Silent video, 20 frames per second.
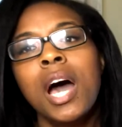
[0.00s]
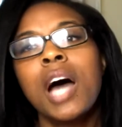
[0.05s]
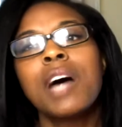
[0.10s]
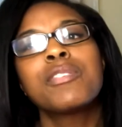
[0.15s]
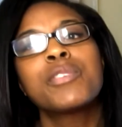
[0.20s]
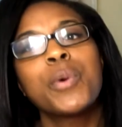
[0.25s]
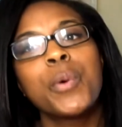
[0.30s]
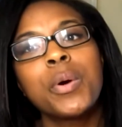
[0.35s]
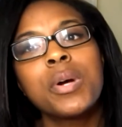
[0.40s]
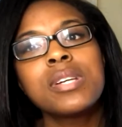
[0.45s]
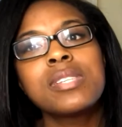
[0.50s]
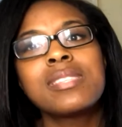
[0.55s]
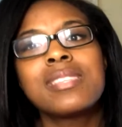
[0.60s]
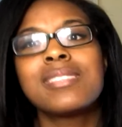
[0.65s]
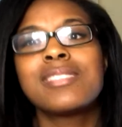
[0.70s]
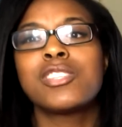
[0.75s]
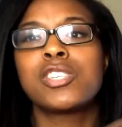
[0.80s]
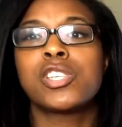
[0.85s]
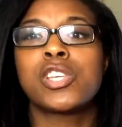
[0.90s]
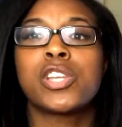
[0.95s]
Of course,
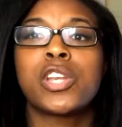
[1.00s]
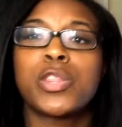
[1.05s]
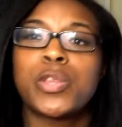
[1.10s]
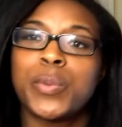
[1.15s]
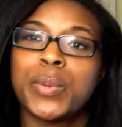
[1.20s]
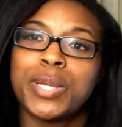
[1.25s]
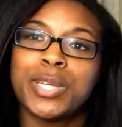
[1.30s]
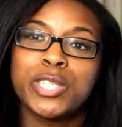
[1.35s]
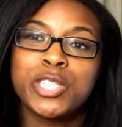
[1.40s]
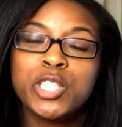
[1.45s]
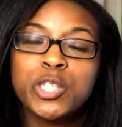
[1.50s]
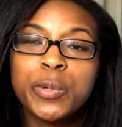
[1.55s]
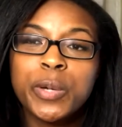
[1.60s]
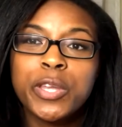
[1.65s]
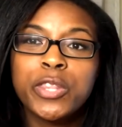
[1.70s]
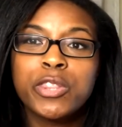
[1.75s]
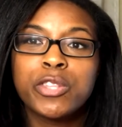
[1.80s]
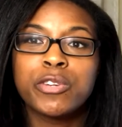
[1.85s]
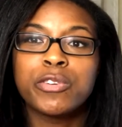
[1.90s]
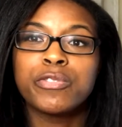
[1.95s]
this is another way to do
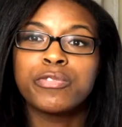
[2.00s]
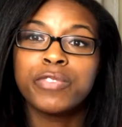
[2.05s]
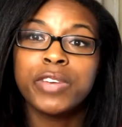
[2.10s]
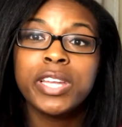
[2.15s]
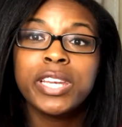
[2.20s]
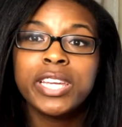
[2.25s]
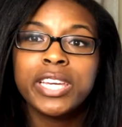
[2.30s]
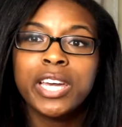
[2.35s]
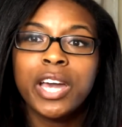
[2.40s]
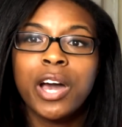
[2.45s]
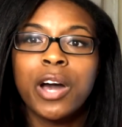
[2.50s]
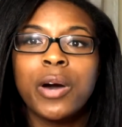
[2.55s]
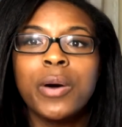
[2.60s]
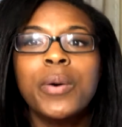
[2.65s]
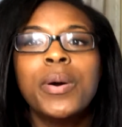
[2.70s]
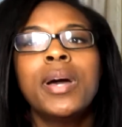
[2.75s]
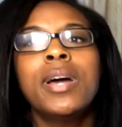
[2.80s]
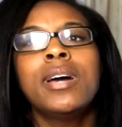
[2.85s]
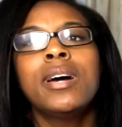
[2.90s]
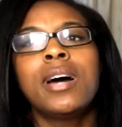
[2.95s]
it, through
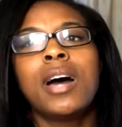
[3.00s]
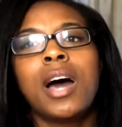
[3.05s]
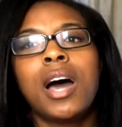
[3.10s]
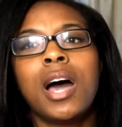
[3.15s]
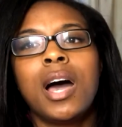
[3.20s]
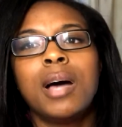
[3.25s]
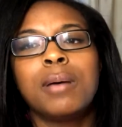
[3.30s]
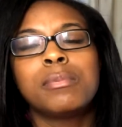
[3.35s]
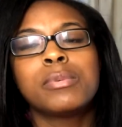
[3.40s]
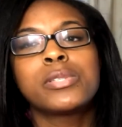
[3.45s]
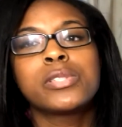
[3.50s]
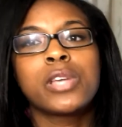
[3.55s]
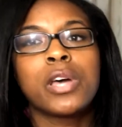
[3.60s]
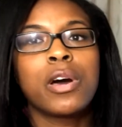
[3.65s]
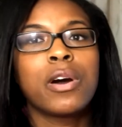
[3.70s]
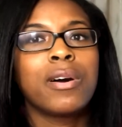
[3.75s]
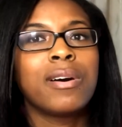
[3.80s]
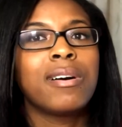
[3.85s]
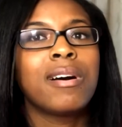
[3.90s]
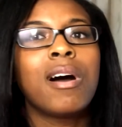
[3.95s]
video.
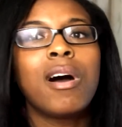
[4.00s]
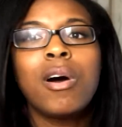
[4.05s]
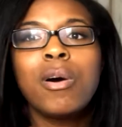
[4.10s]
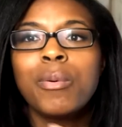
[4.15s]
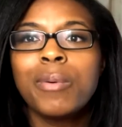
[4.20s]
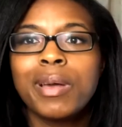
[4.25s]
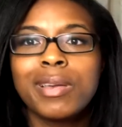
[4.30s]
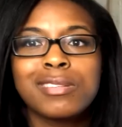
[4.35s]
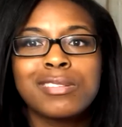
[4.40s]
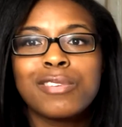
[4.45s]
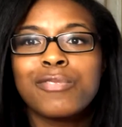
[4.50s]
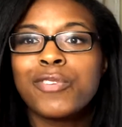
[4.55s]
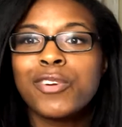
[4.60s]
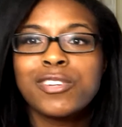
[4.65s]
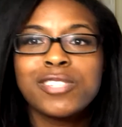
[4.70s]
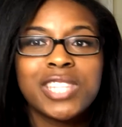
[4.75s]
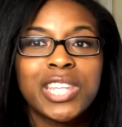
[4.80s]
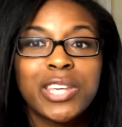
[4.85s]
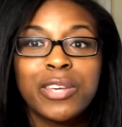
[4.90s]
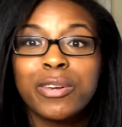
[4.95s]
So always the
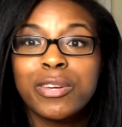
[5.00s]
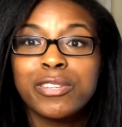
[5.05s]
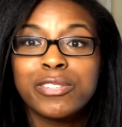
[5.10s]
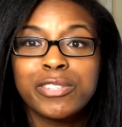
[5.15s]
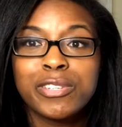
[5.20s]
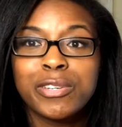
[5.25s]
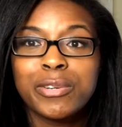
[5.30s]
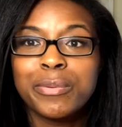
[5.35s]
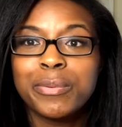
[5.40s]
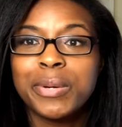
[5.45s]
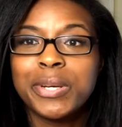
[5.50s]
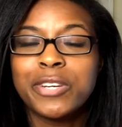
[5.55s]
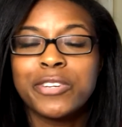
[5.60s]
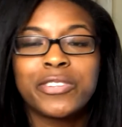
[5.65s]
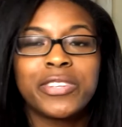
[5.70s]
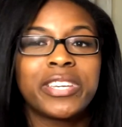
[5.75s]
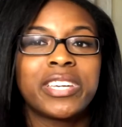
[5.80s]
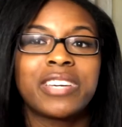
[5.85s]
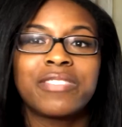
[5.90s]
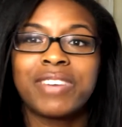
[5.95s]
first thing you can do when you're
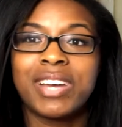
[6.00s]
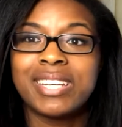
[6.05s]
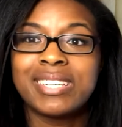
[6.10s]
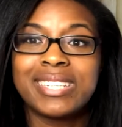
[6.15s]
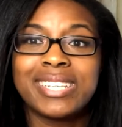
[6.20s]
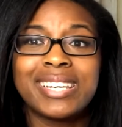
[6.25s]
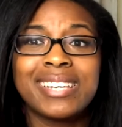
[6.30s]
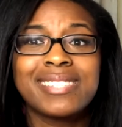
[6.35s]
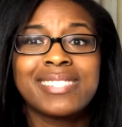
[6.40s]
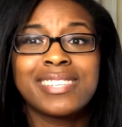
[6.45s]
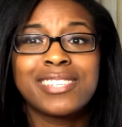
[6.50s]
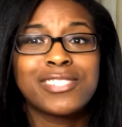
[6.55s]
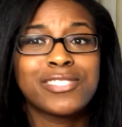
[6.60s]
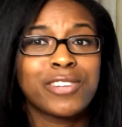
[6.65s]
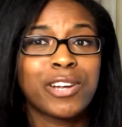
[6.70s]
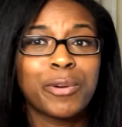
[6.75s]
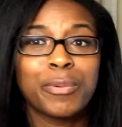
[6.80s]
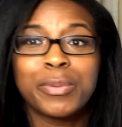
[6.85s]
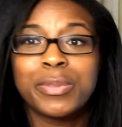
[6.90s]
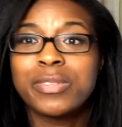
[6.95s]
thinking of ideas is
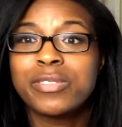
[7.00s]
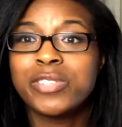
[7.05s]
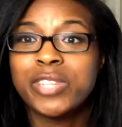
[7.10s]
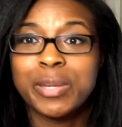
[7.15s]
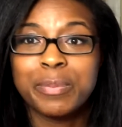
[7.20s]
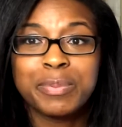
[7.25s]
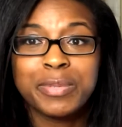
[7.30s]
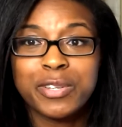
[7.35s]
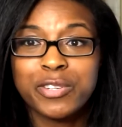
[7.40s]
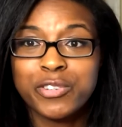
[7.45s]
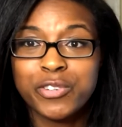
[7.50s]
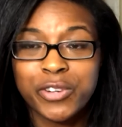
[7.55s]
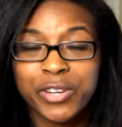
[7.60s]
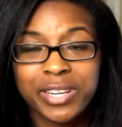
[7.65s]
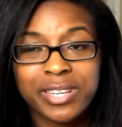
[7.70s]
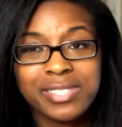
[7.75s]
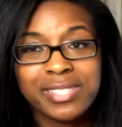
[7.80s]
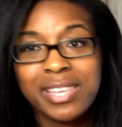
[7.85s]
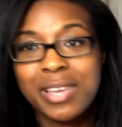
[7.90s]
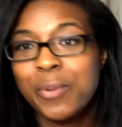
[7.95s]
start with the tips and
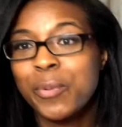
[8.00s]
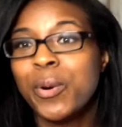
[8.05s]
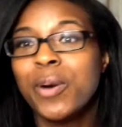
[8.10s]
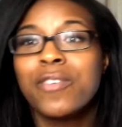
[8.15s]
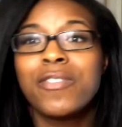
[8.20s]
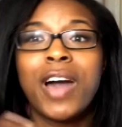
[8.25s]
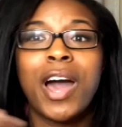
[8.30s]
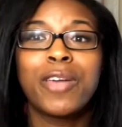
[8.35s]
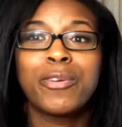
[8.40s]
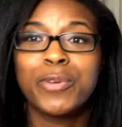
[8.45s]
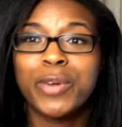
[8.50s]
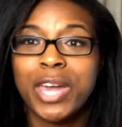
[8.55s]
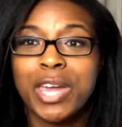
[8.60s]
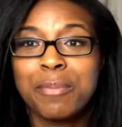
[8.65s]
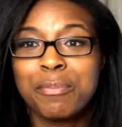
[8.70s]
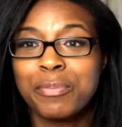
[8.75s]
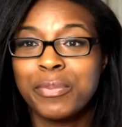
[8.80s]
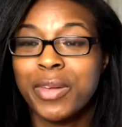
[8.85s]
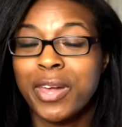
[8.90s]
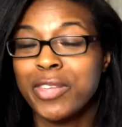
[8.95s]
tricks. What value
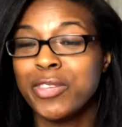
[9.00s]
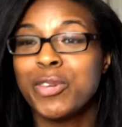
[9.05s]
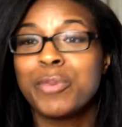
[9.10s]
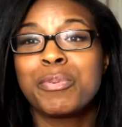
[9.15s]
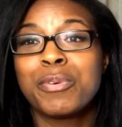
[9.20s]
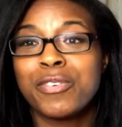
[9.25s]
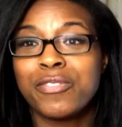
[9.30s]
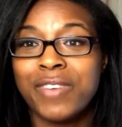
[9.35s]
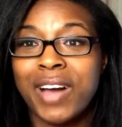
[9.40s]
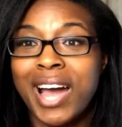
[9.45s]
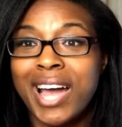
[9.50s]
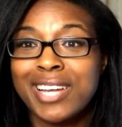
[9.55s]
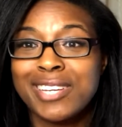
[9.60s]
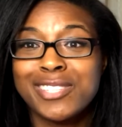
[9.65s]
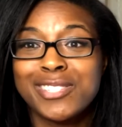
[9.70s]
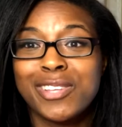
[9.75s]
can you provide?